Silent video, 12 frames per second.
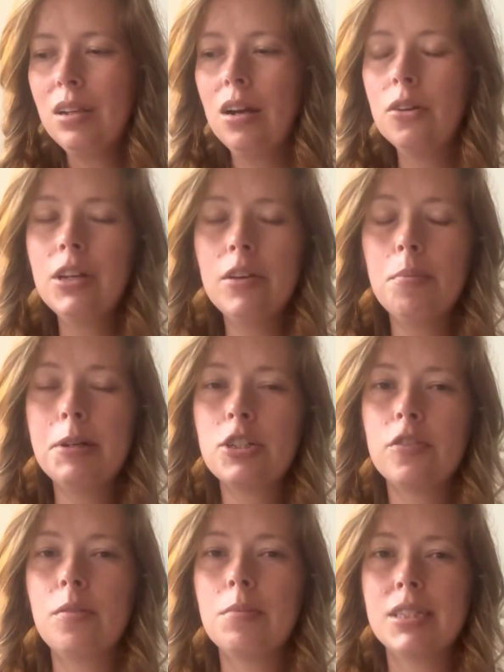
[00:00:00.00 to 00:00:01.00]
only have a
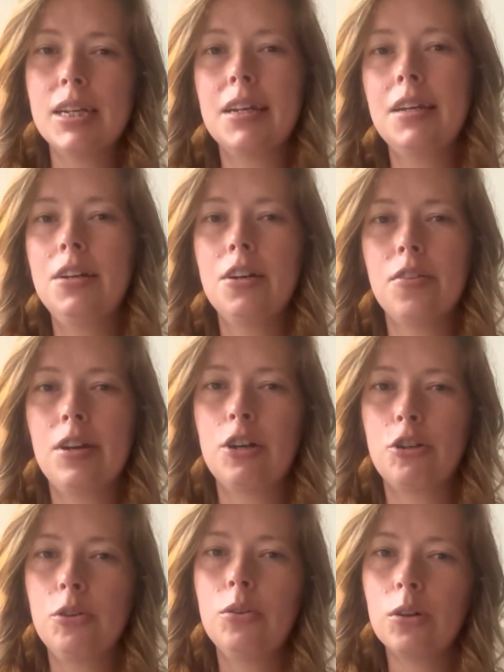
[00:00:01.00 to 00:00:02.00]
picture from the second year that I
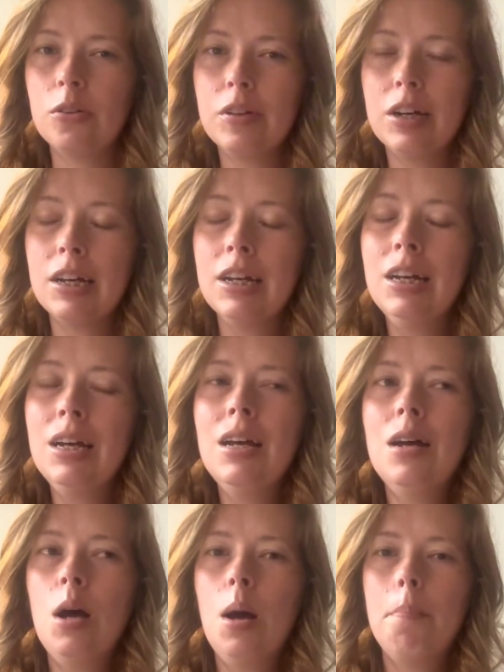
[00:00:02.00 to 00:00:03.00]
grew loofah,
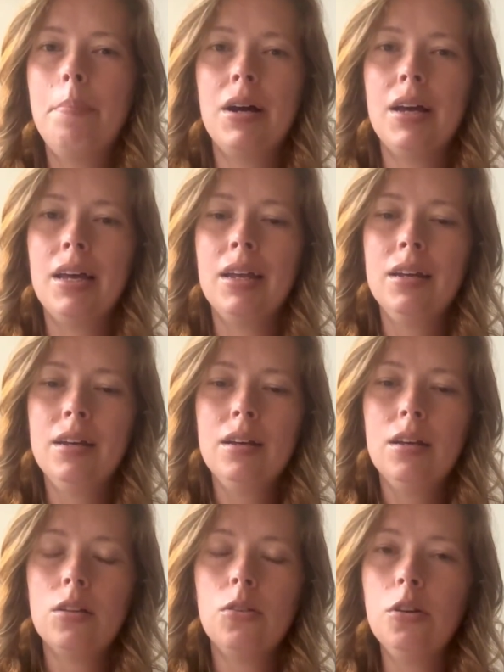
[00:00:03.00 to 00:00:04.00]
but
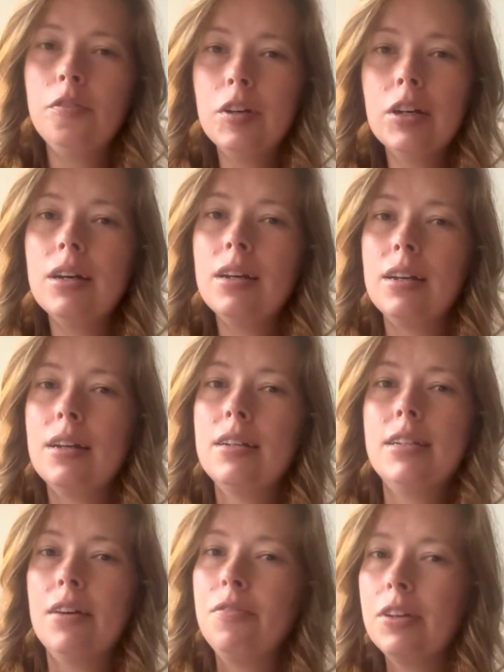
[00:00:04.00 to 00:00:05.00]
loofah
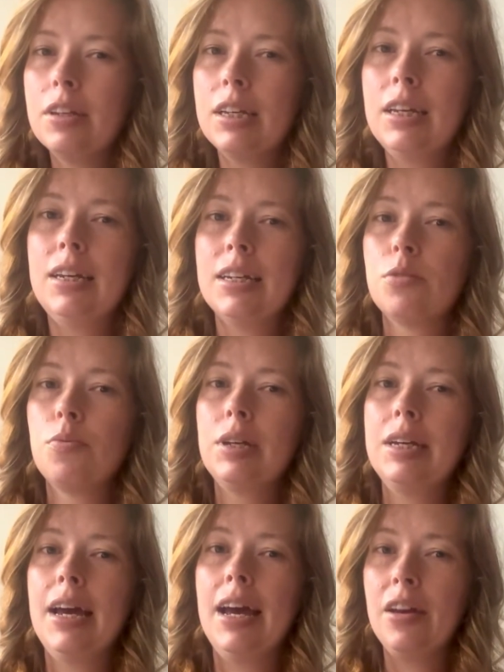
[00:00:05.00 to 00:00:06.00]
definitely gets
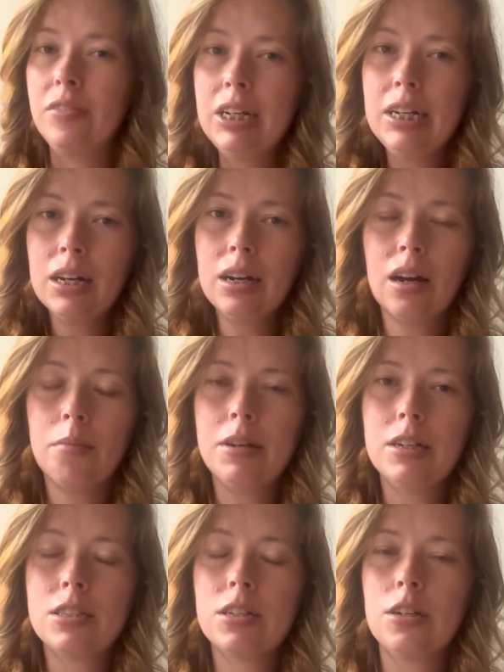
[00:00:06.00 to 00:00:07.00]
really heavy. I
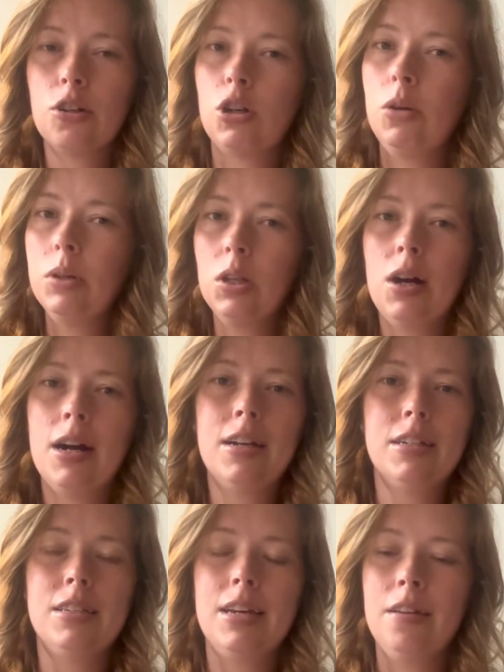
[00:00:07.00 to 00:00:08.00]
mean, it's going to grow a lot.
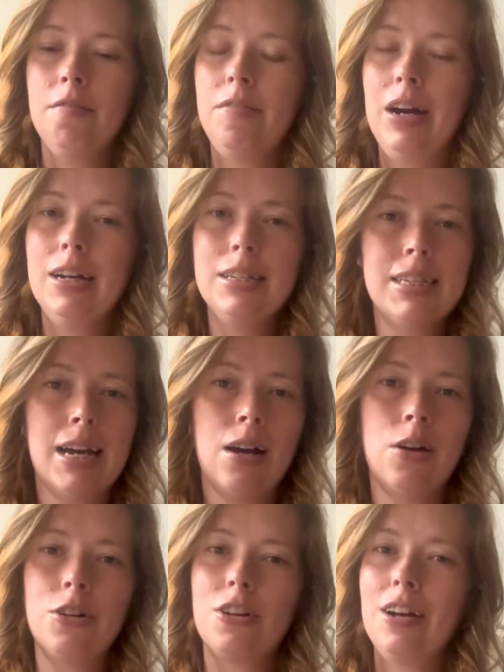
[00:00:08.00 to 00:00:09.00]
It vines
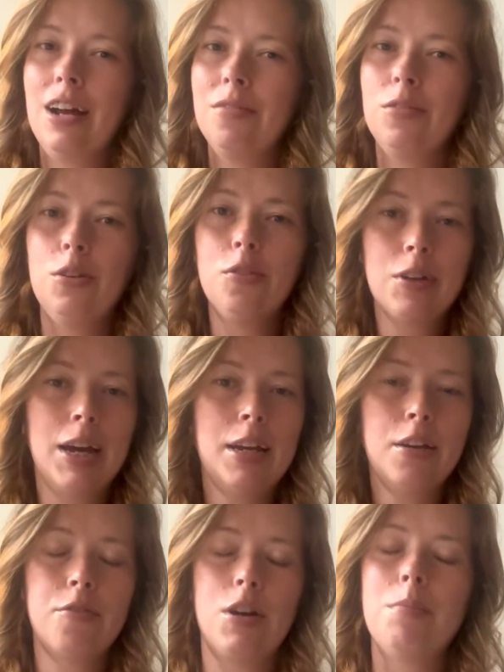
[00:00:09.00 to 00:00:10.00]
out. You're going to have loofah
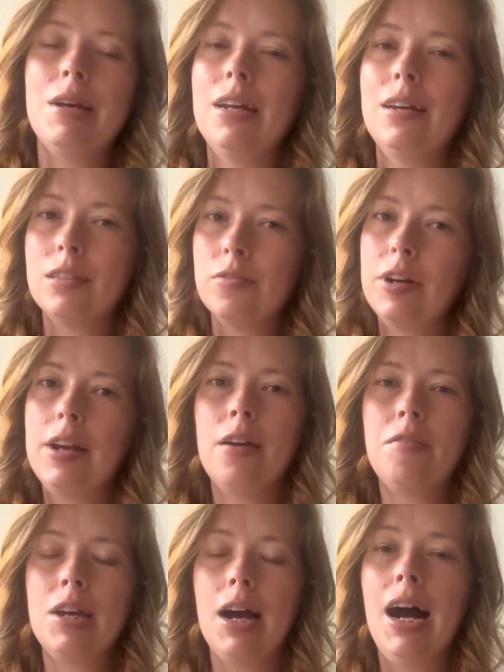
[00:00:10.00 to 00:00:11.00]
hanging from it. It gets very
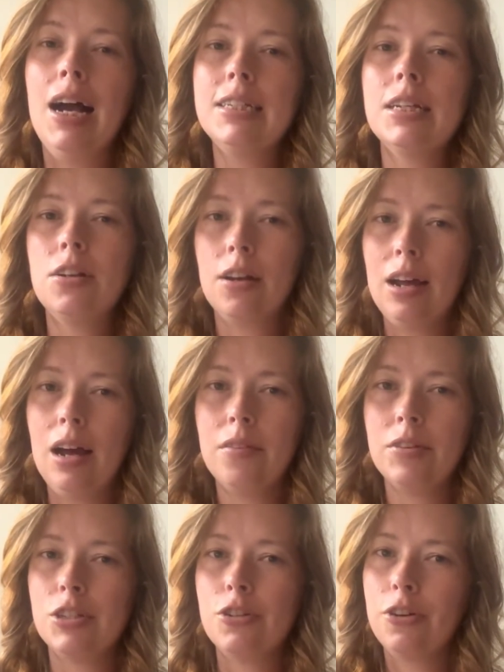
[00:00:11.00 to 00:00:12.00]
heavy. I did not
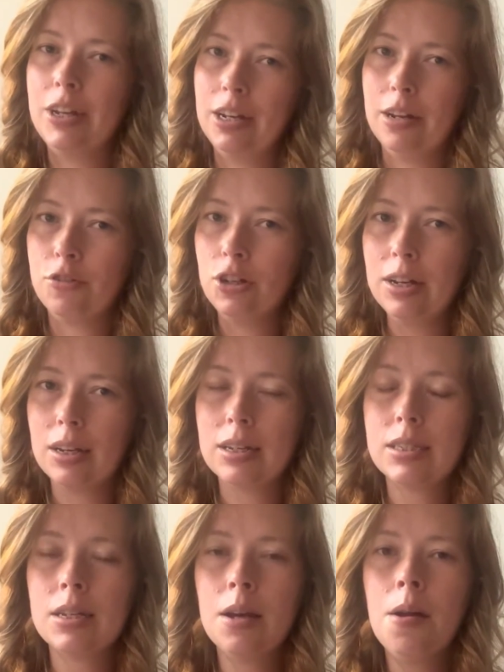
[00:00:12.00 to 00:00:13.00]
have a sturdy enough trellis.